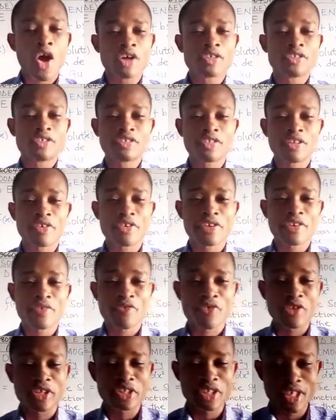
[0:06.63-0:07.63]
Ordinary
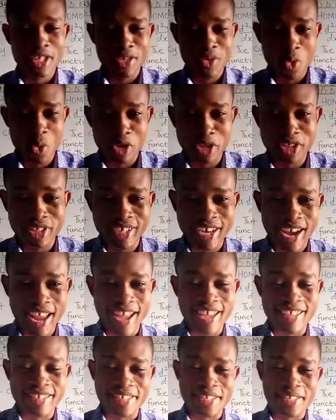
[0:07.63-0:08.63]
Differential Equation
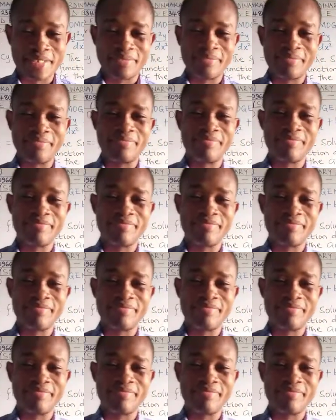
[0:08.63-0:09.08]
class.